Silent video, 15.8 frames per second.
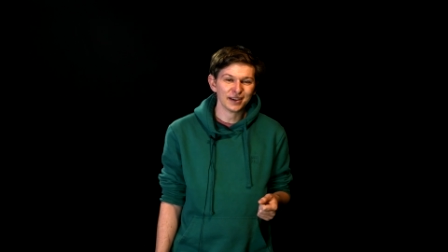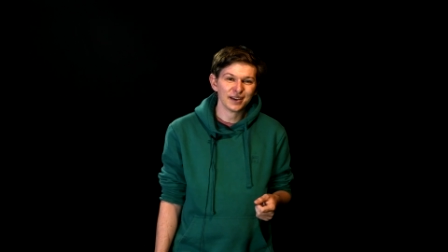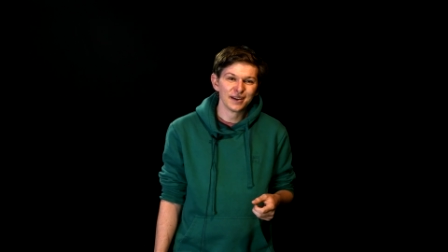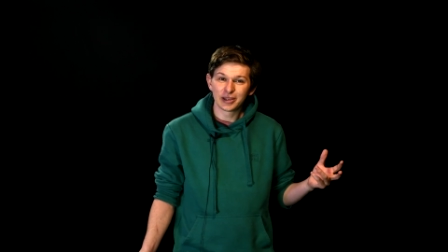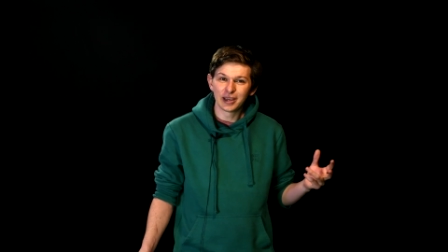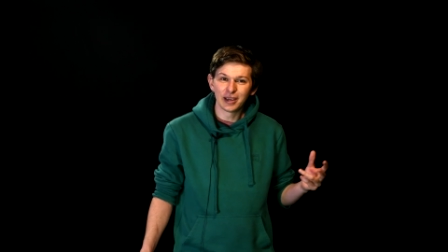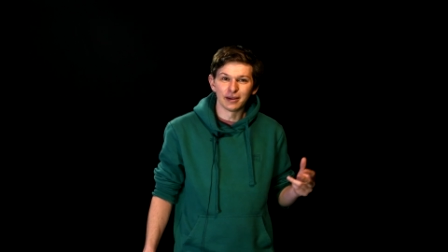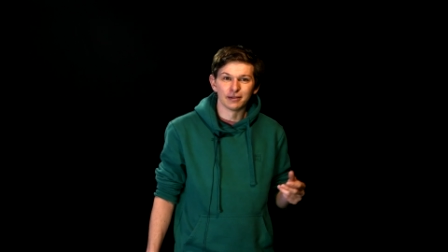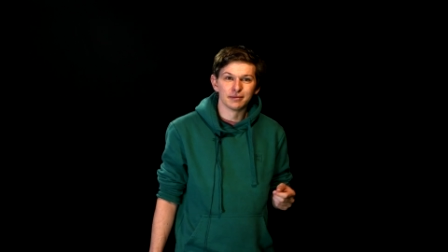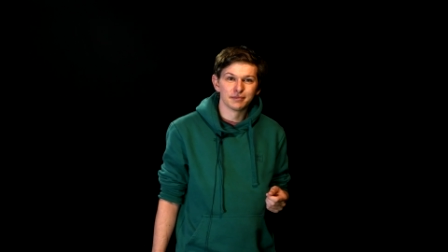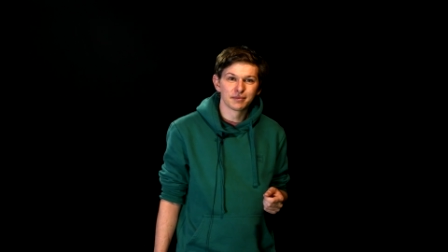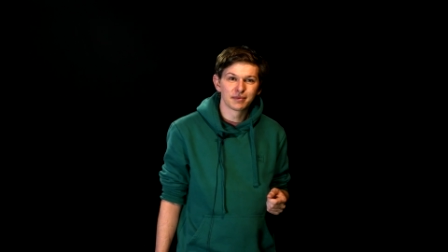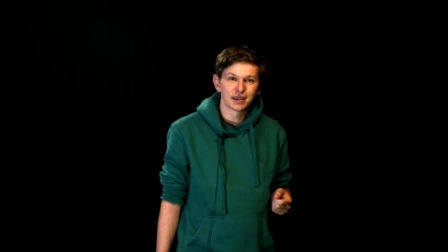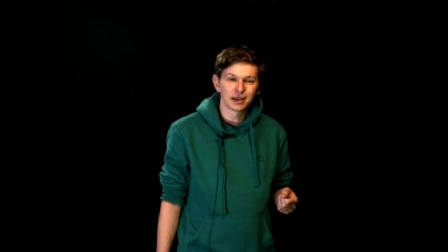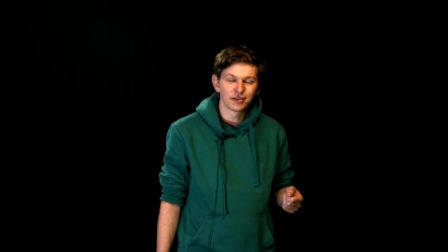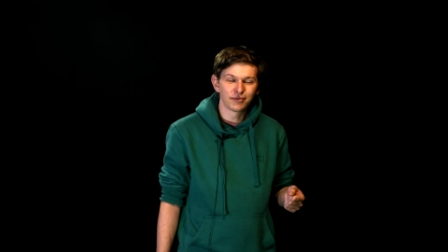But yeah,
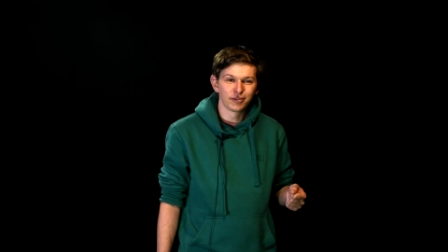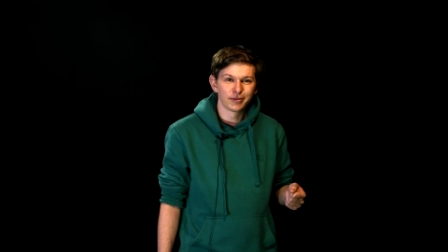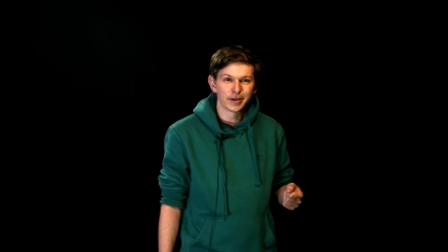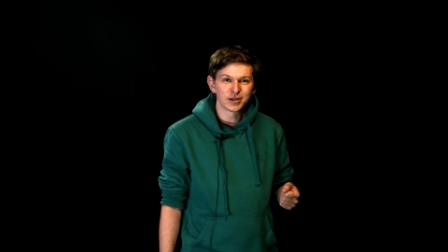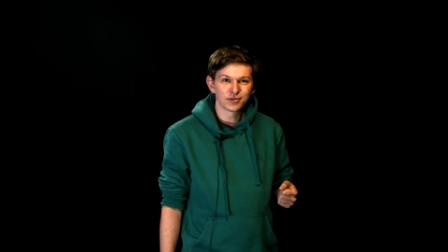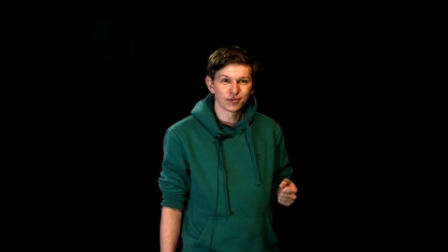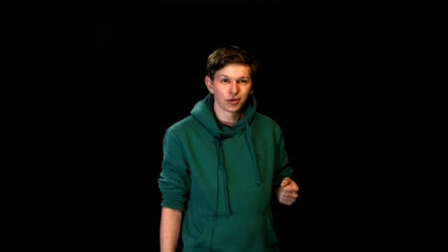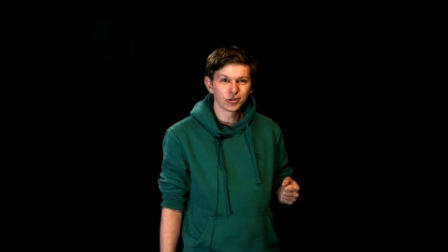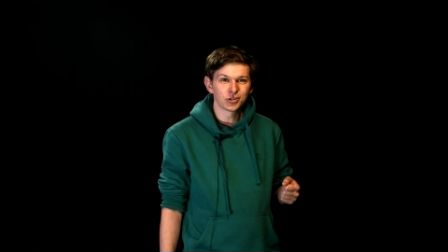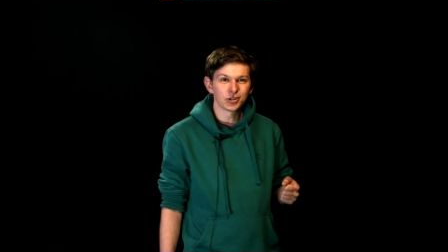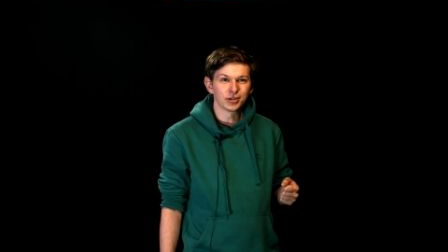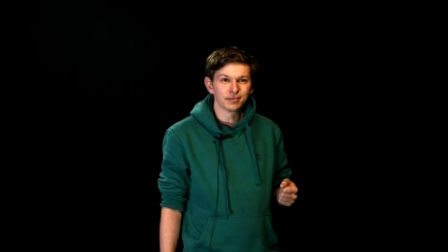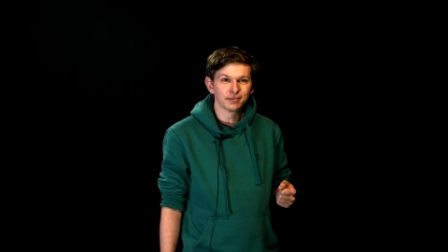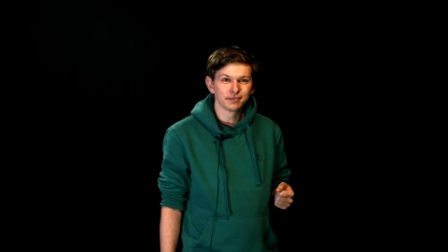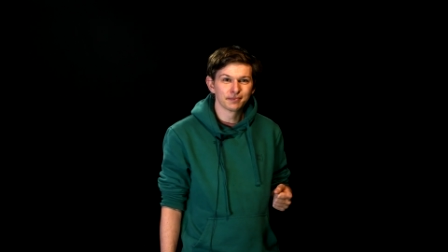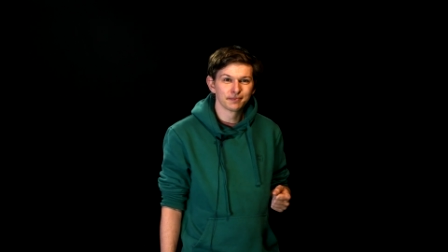thank you very much for
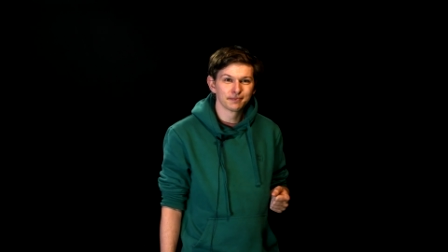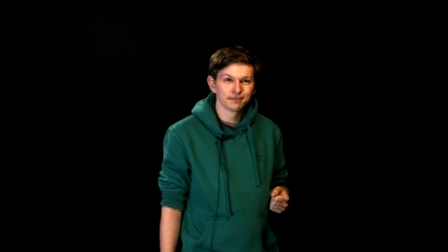watching.